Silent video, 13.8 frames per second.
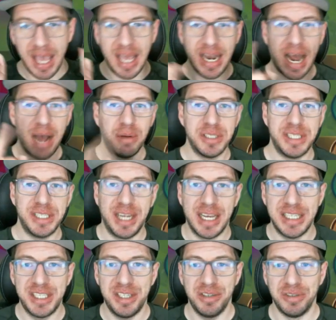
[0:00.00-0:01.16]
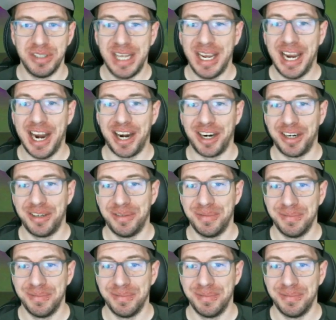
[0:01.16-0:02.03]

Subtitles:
and I will see you guys soon. Take care.